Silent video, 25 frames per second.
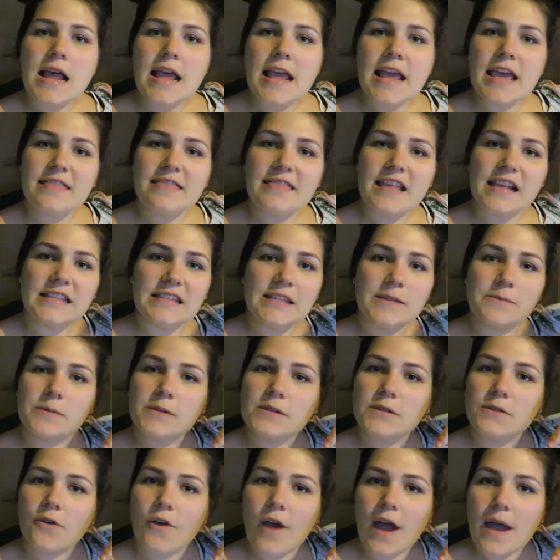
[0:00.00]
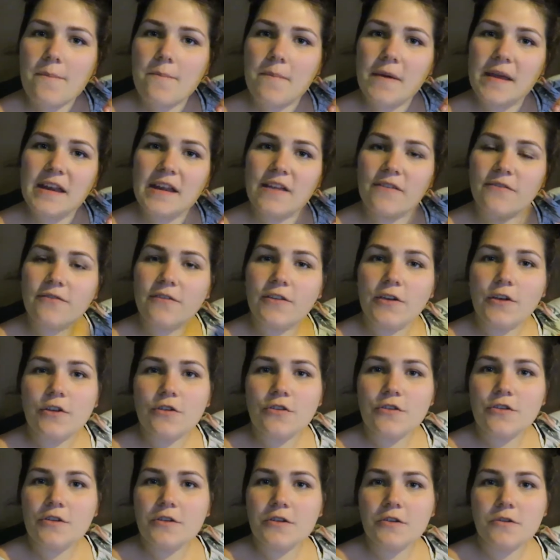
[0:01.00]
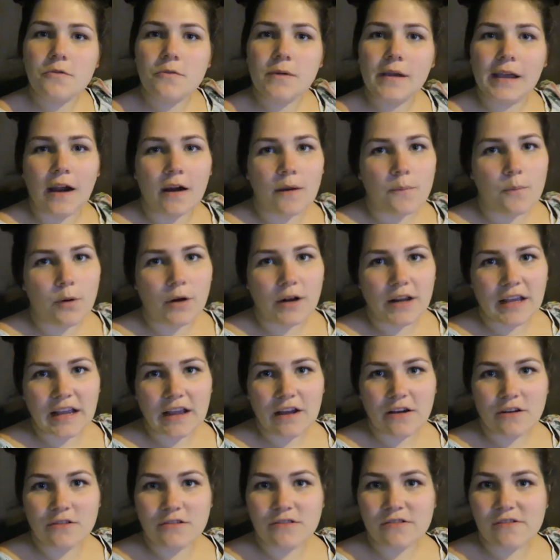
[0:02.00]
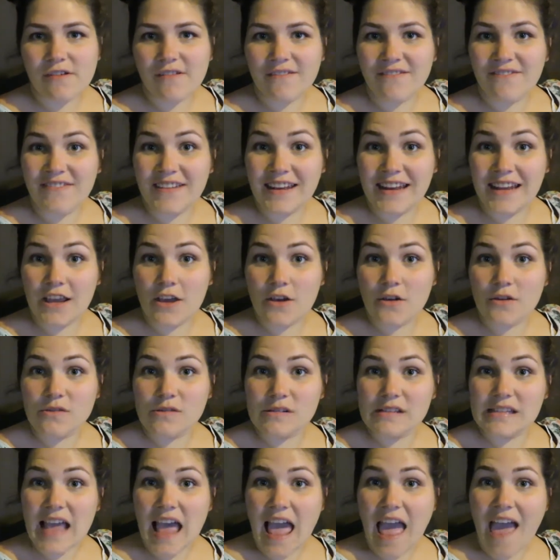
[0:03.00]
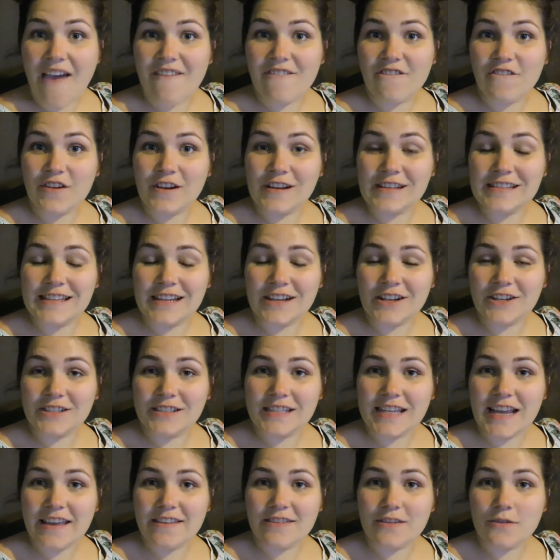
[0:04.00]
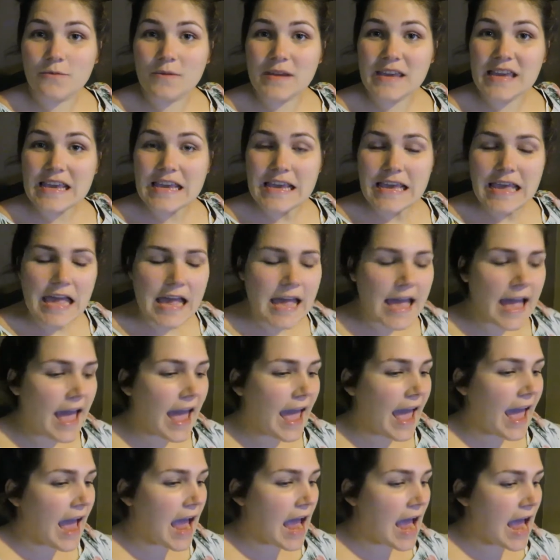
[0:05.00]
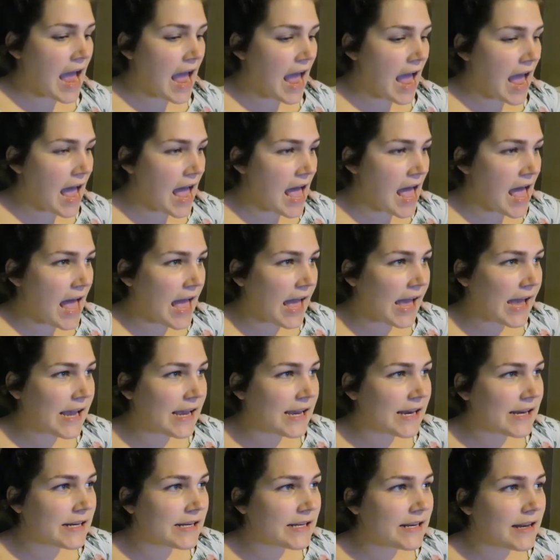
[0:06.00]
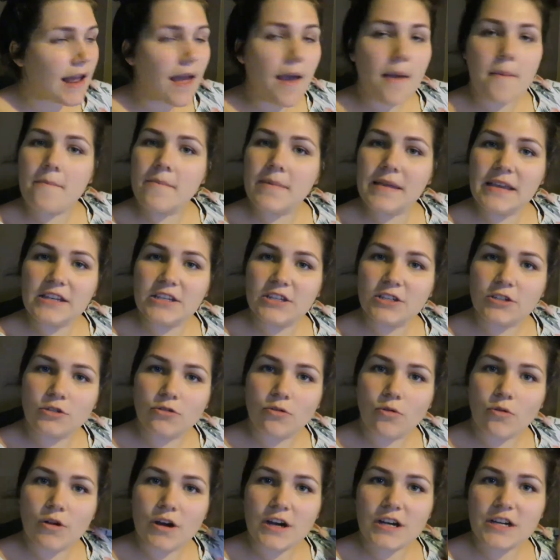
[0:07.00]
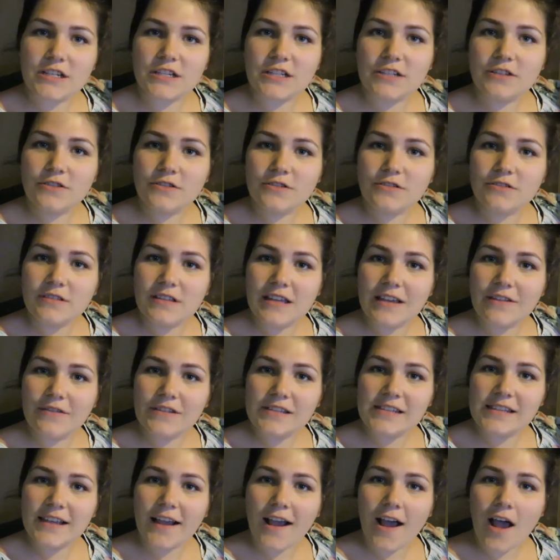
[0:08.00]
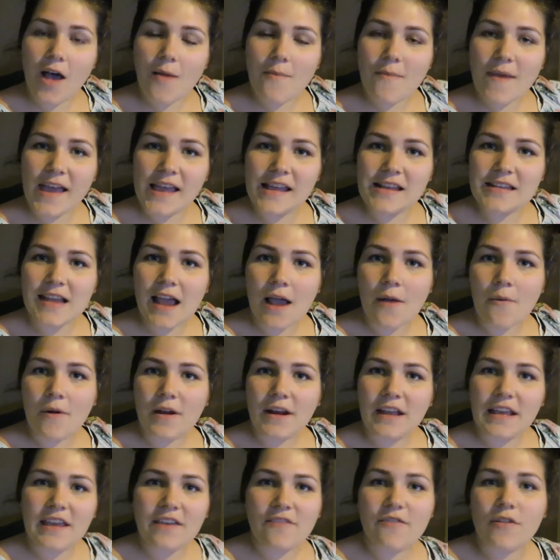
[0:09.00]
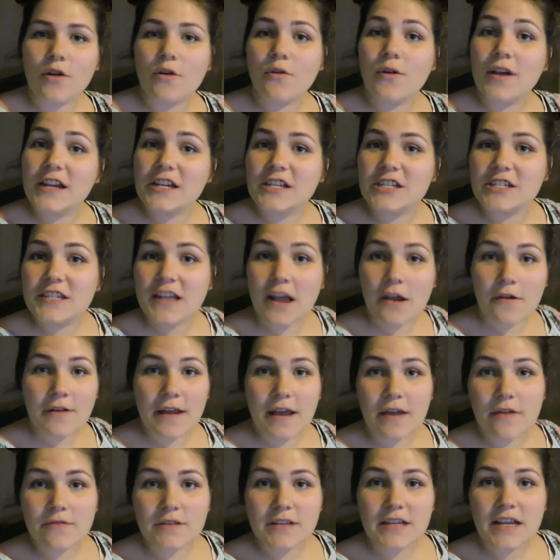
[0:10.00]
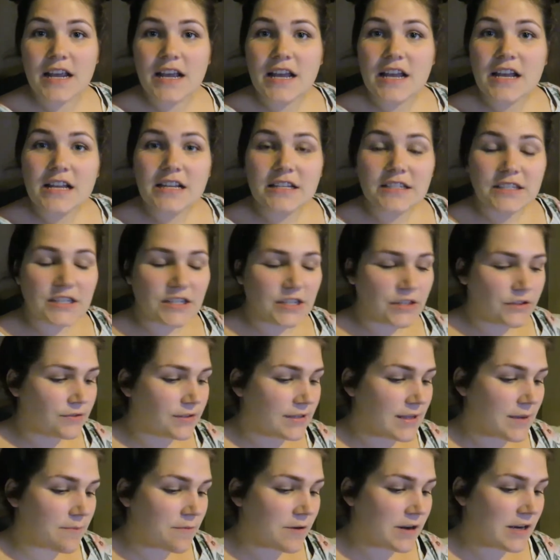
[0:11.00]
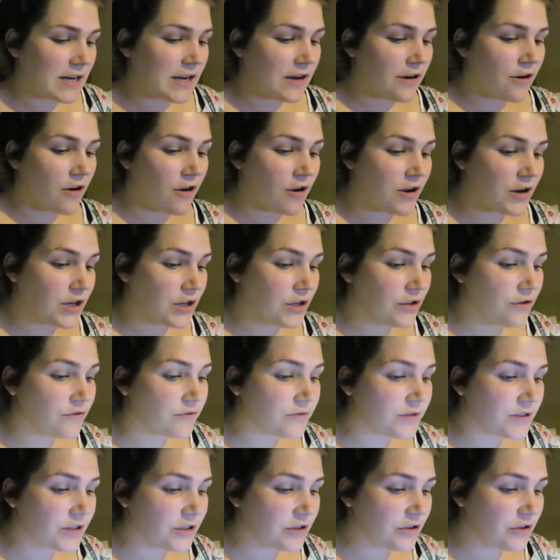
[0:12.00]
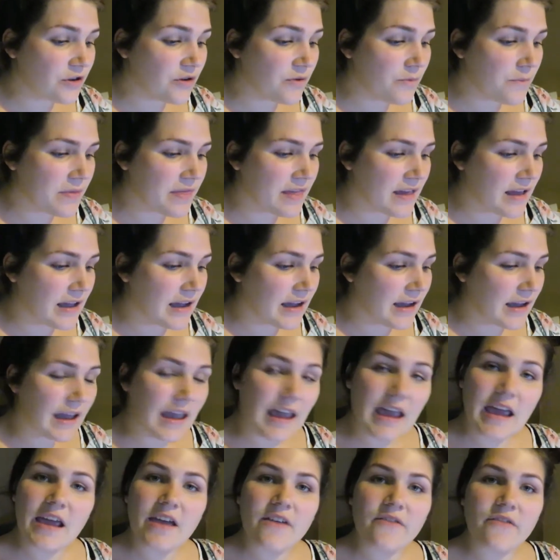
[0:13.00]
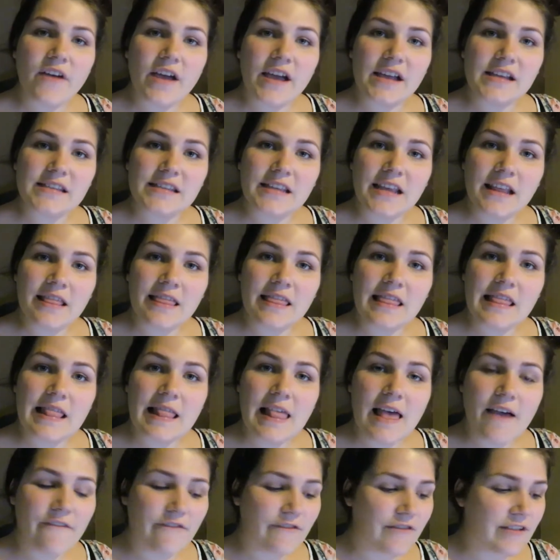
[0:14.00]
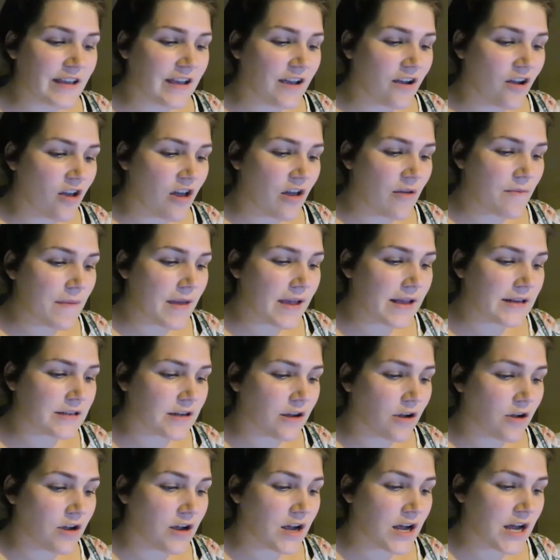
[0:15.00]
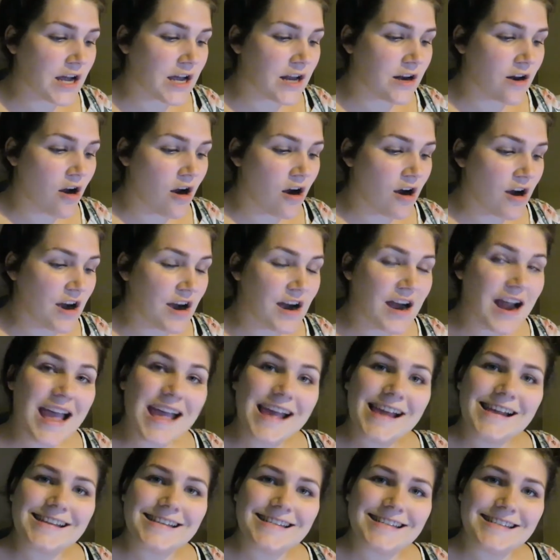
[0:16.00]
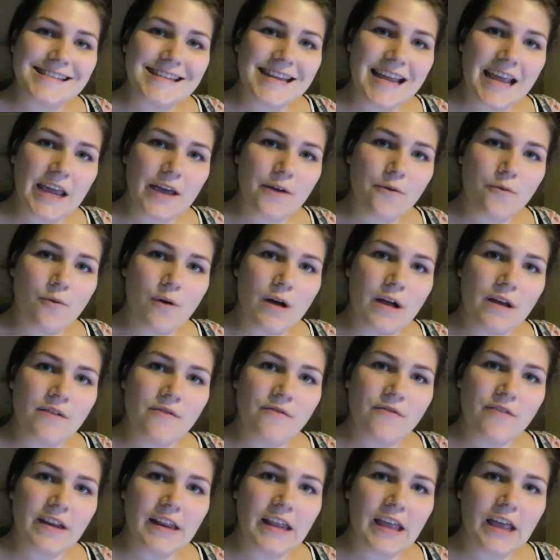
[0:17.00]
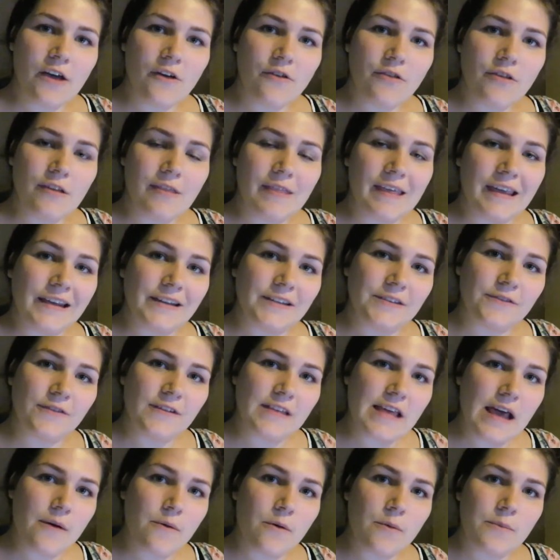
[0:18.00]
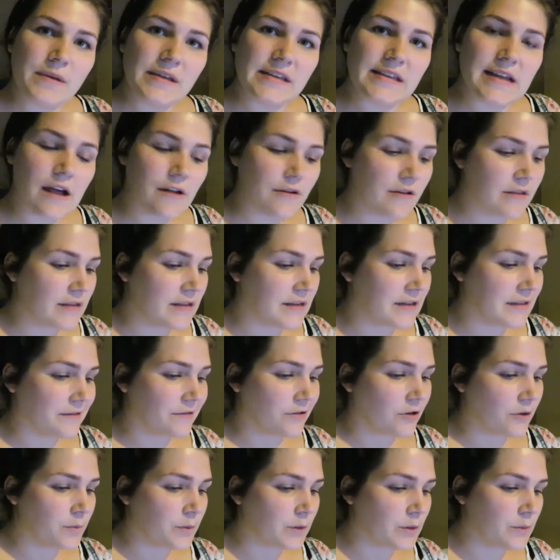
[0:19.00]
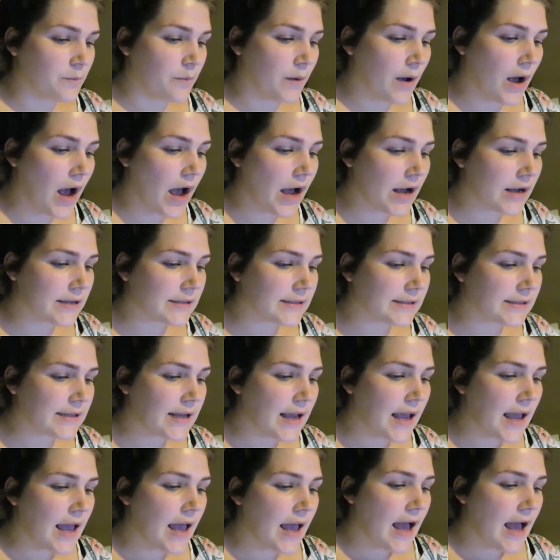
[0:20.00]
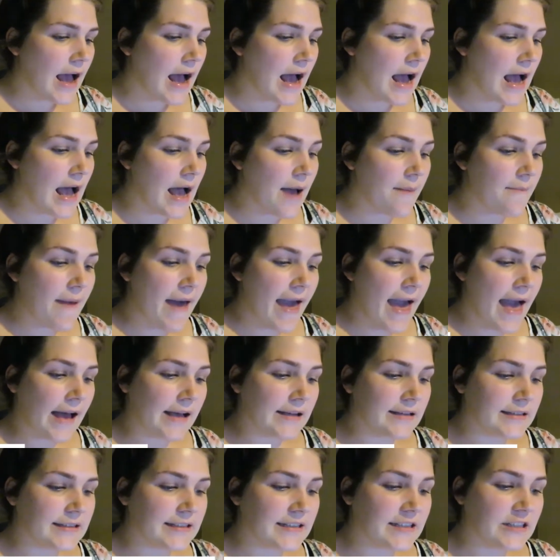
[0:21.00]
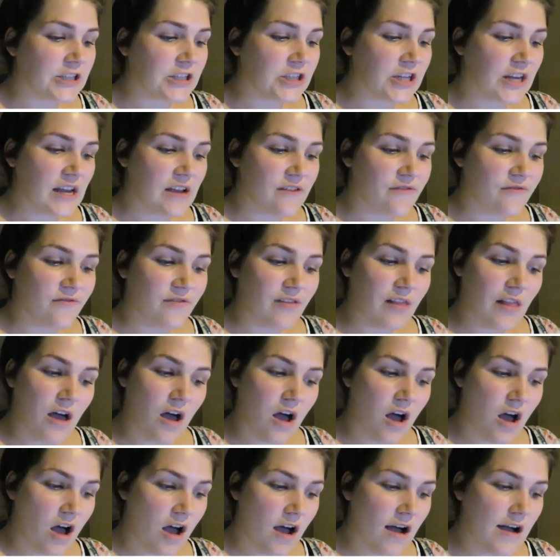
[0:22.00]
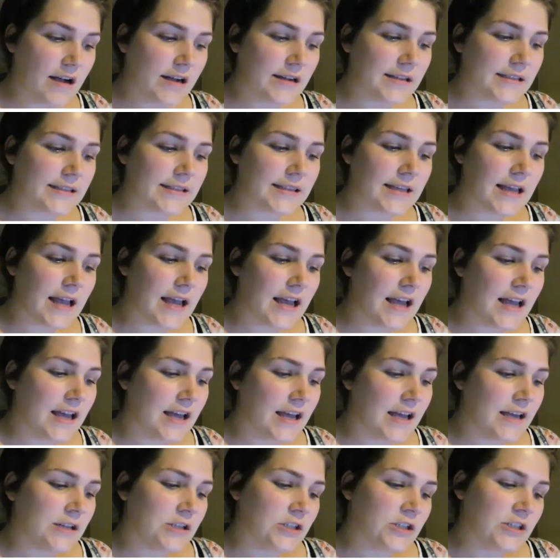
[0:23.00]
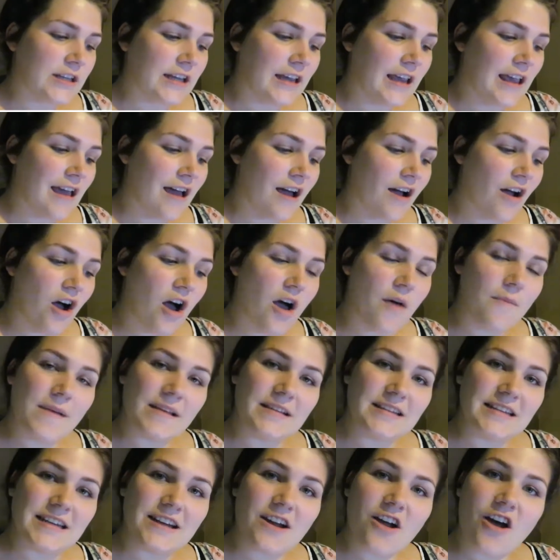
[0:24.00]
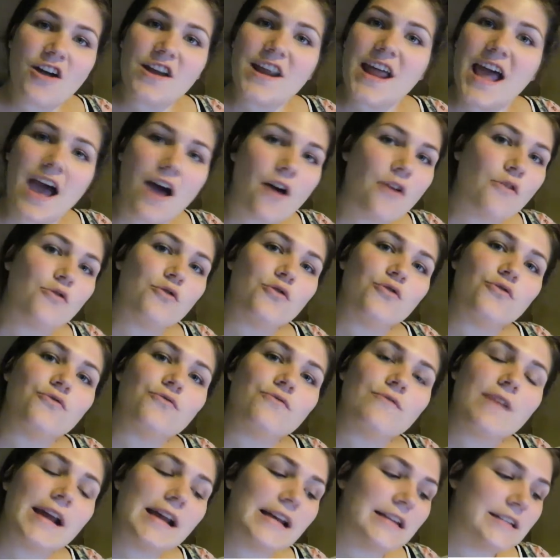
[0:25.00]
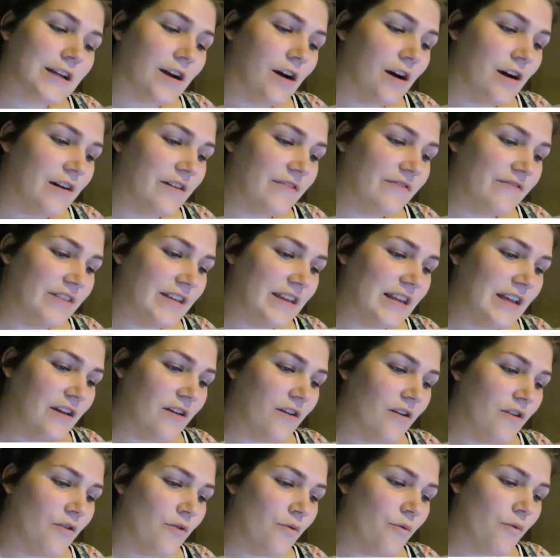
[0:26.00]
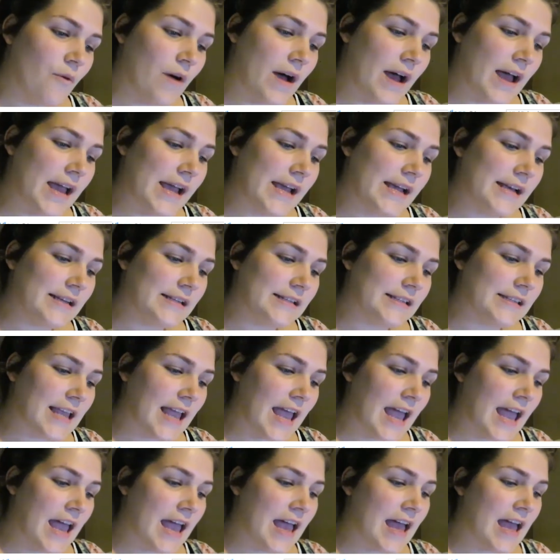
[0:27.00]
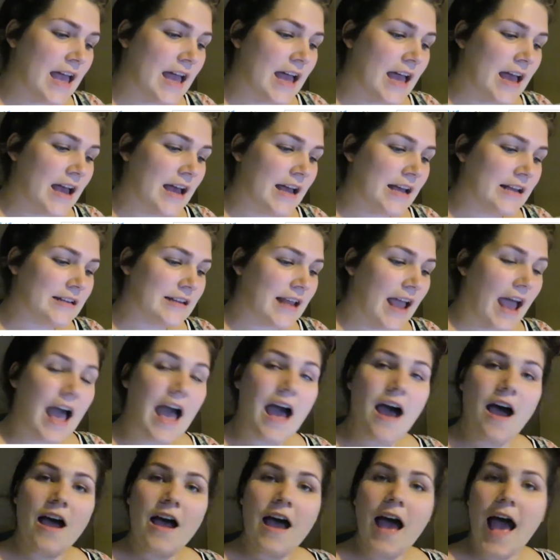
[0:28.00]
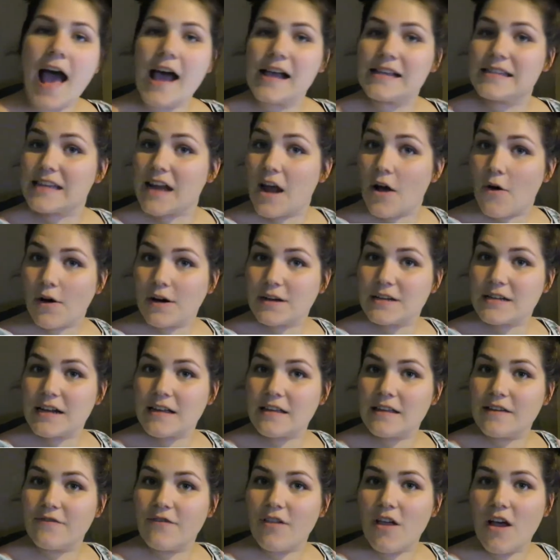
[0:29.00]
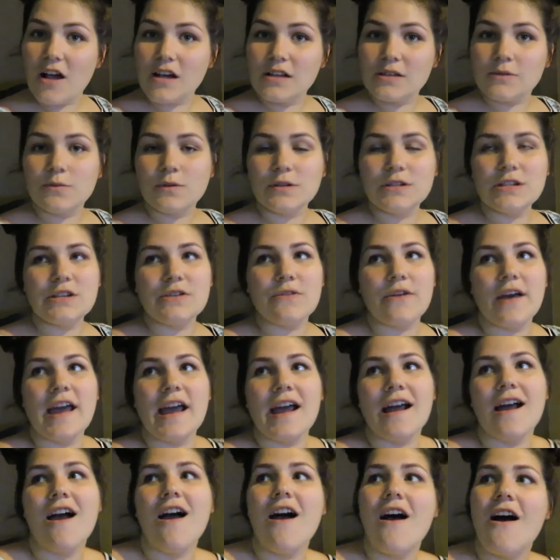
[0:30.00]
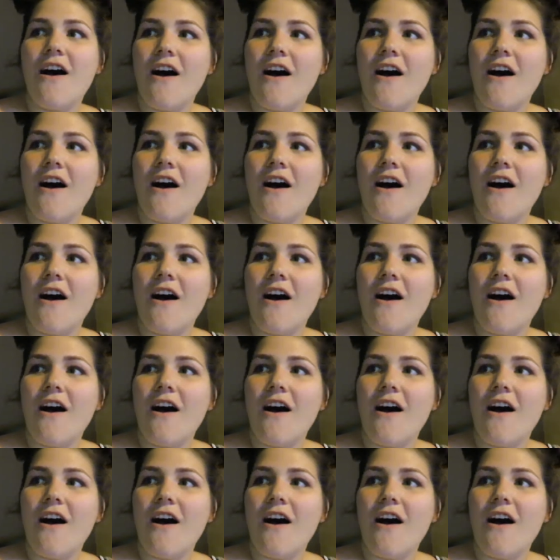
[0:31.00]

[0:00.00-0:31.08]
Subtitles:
Hit that subscribe button if you're new. We are putting out videos every single day of the week. And be sure to leave us a comment. I want to give a quick shout out to someone here on YouTube that gave us a lovely comment on our day 1 video. The links for that will be down in the description box. Elsie Chick Vlogs. She commented on how great our video was and asked how our daily vlogs were doing.